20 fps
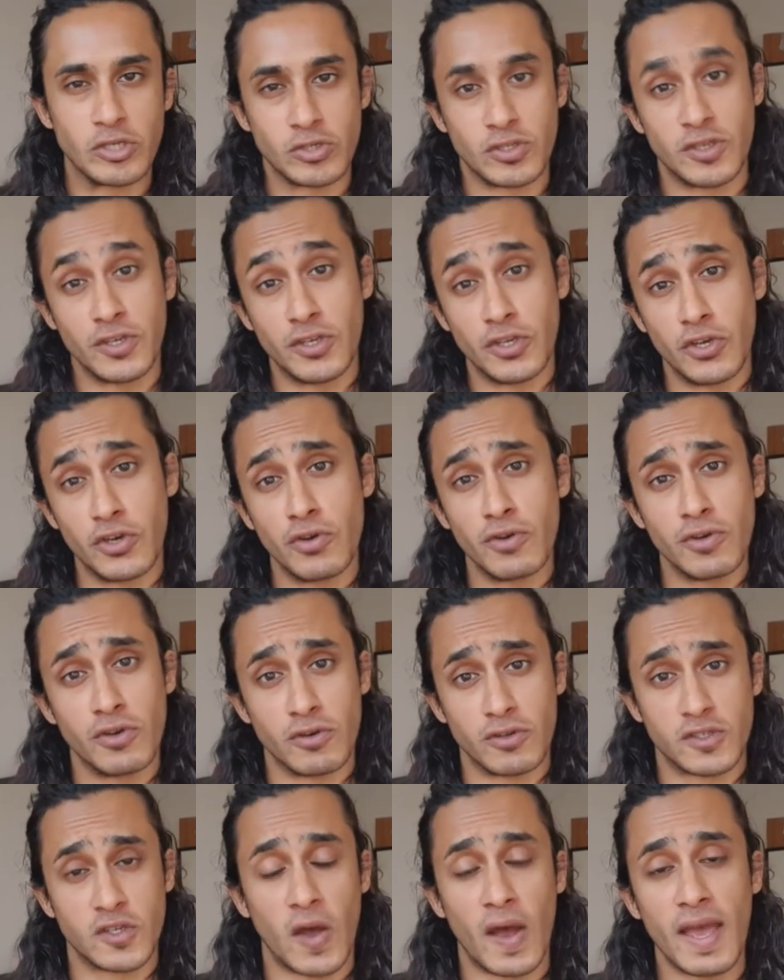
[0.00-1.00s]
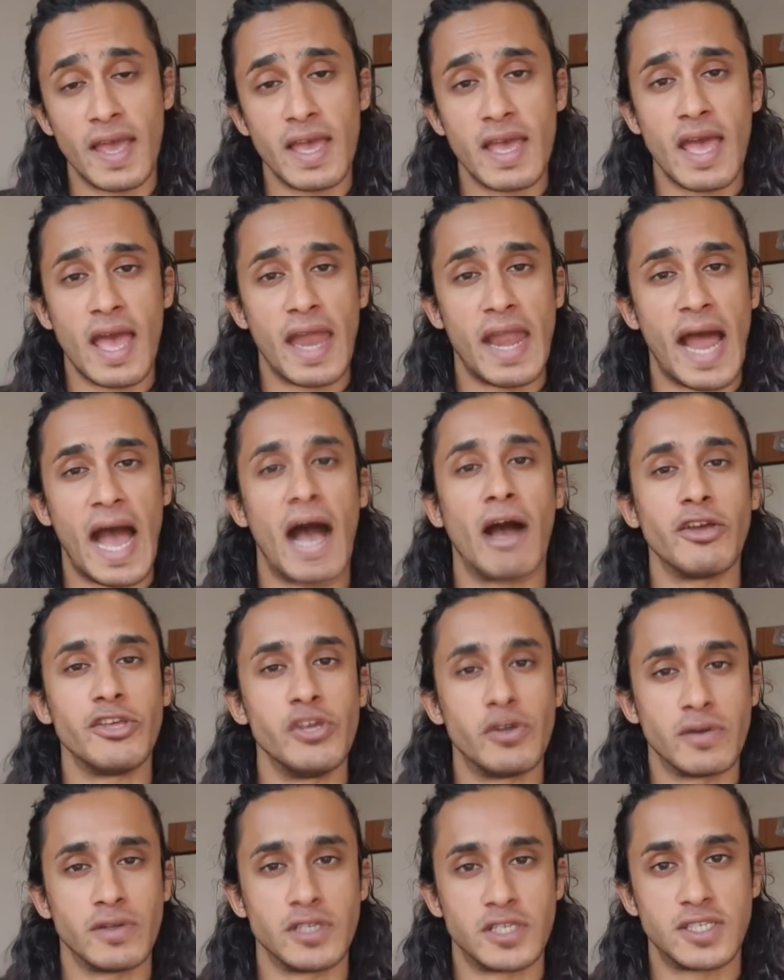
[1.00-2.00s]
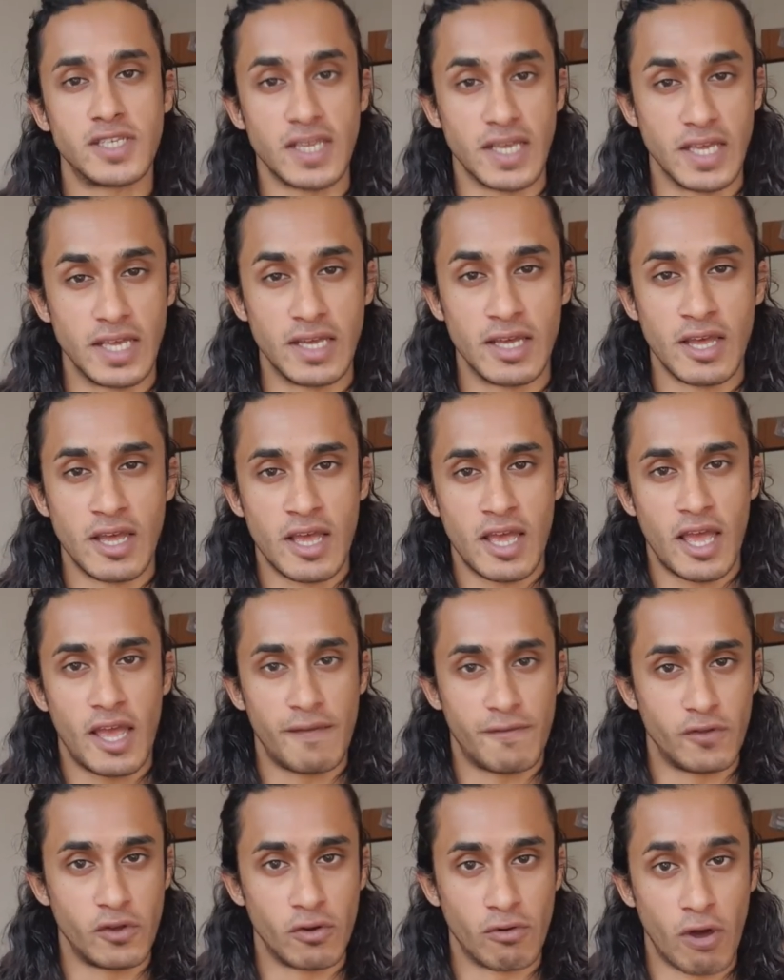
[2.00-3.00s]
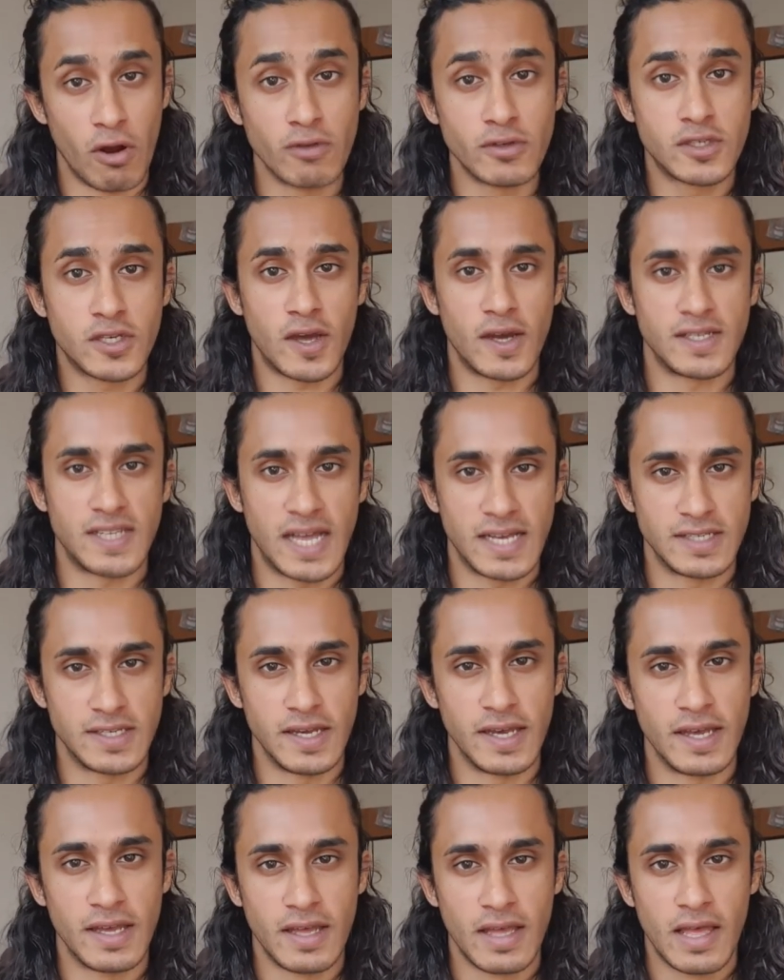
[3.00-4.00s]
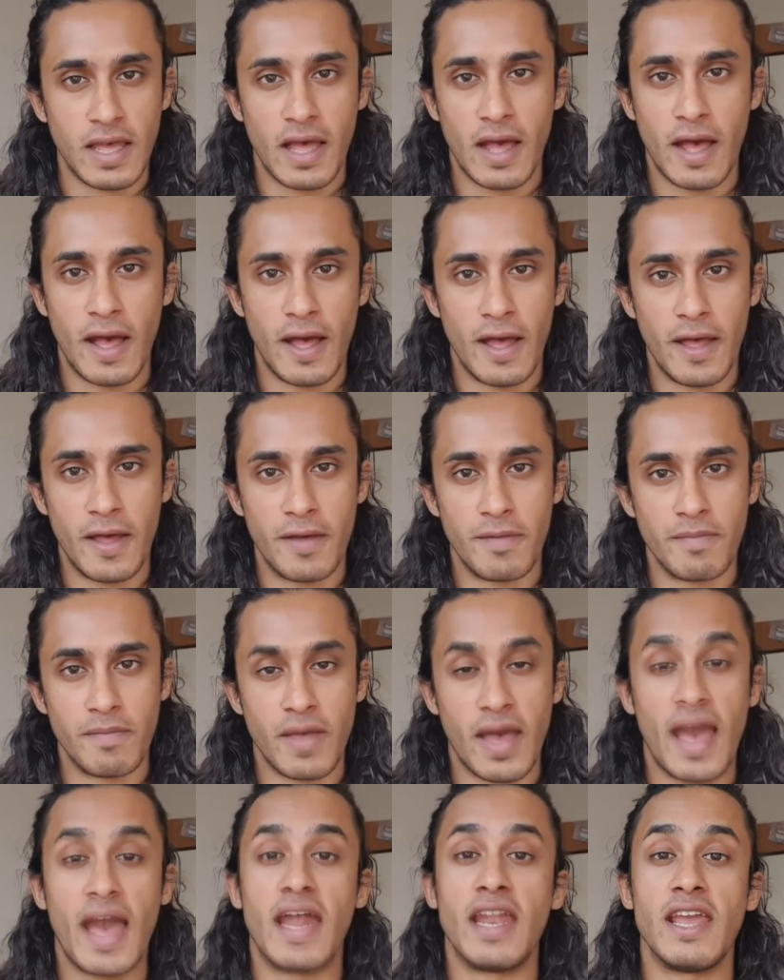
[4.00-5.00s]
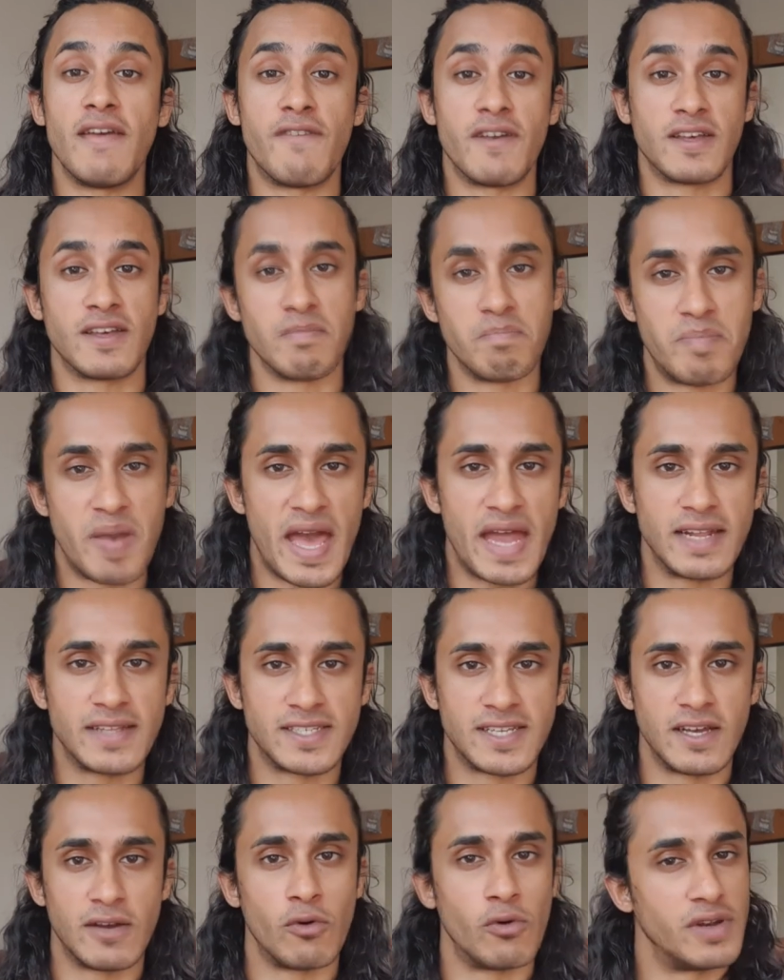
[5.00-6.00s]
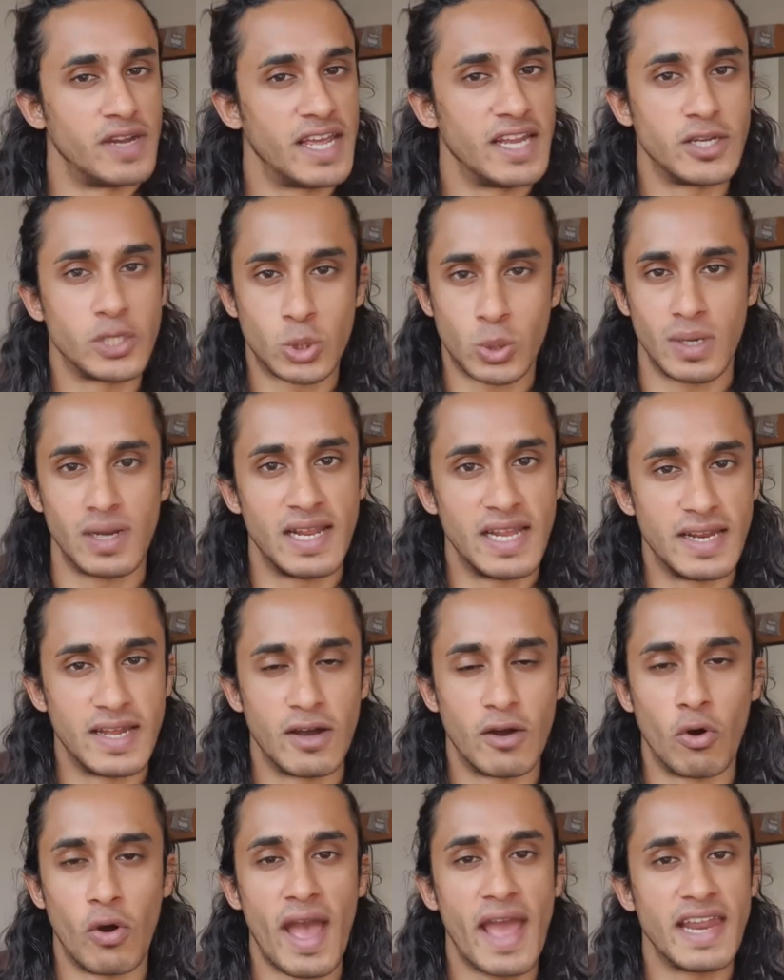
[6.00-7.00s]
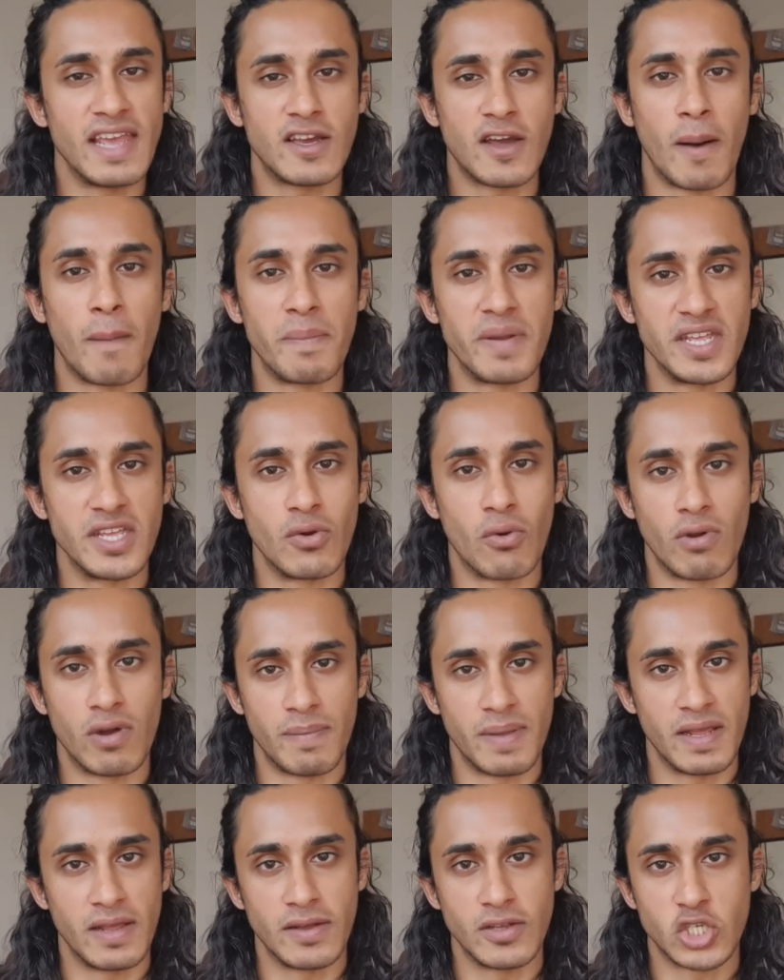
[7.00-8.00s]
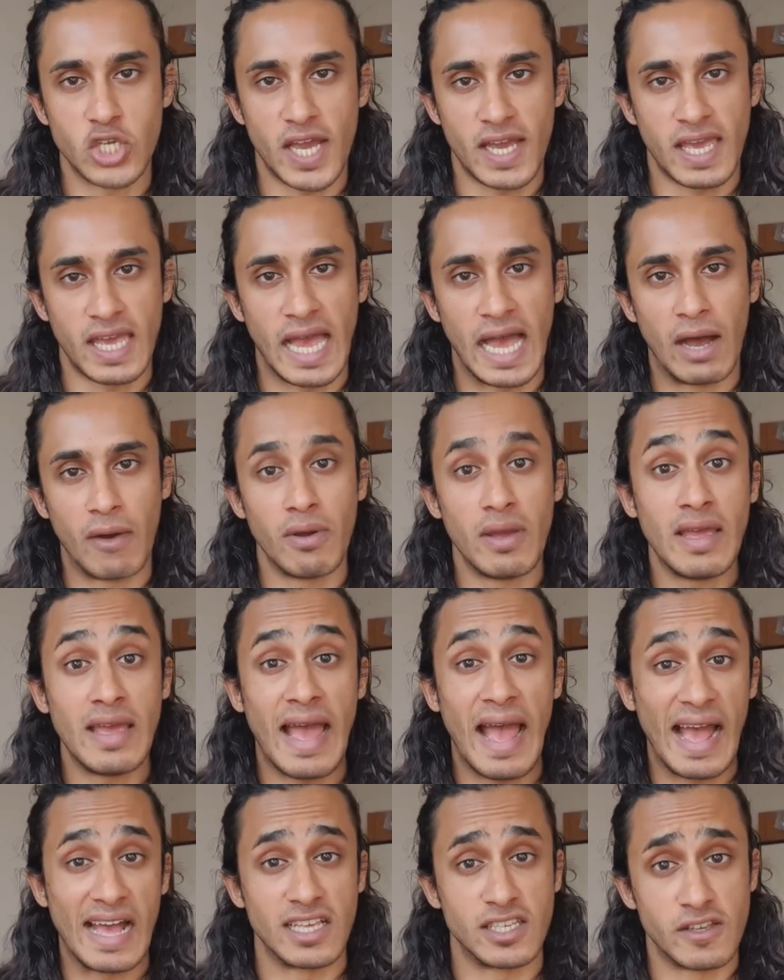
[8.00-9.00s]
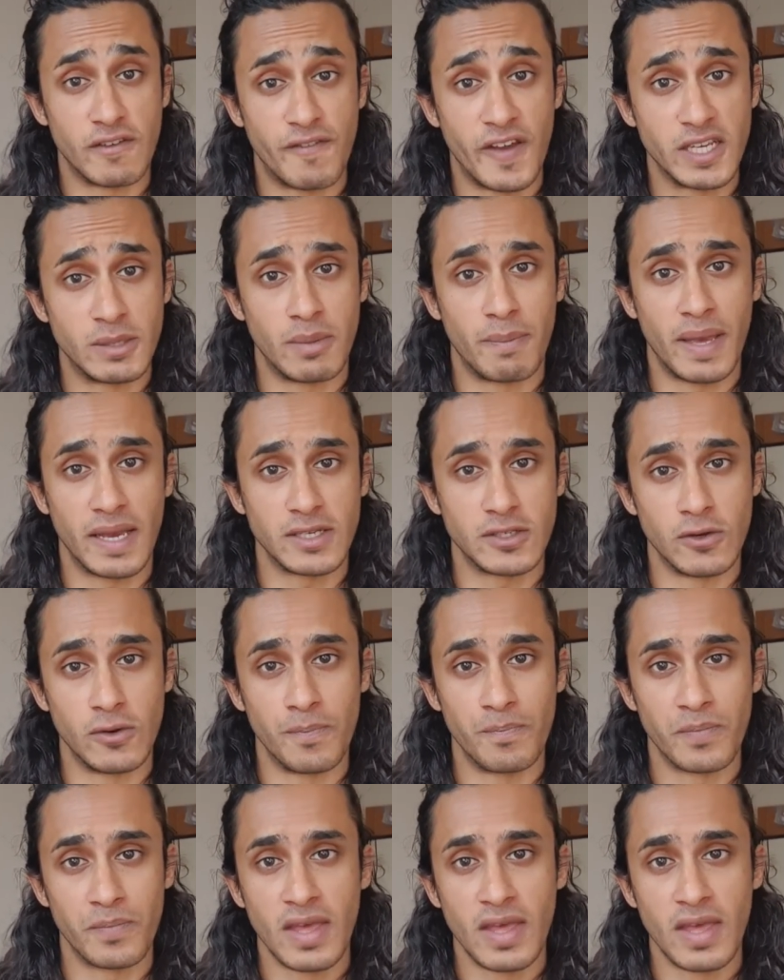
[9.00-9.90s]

to you, your site, and how you can see if your own site has it, and if a competitor or an industry leader or any company you want to be checking out has a Facebook Pixel.